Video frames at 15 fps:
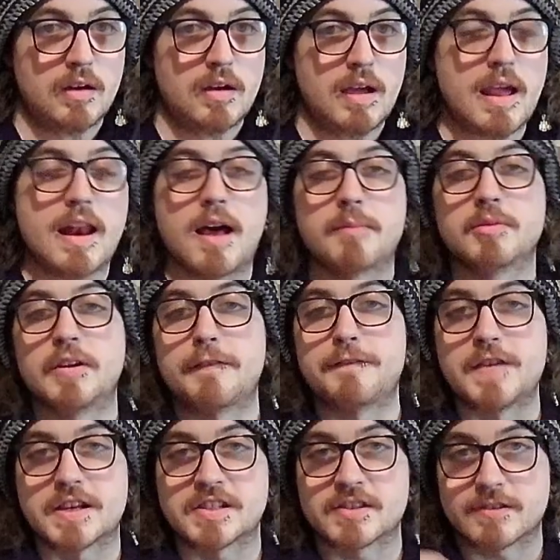and I'm going to
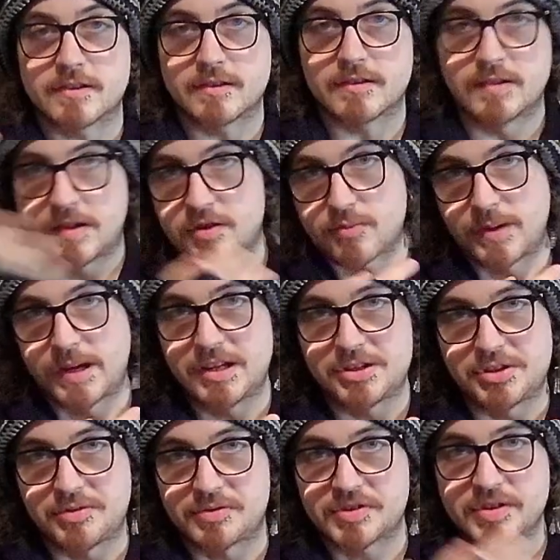fix the 3
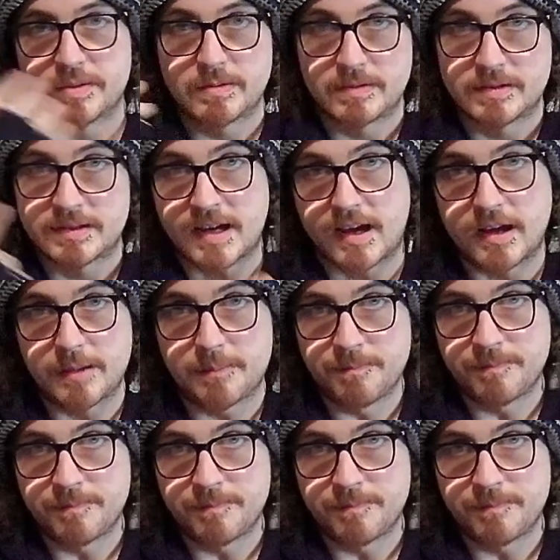issues: time,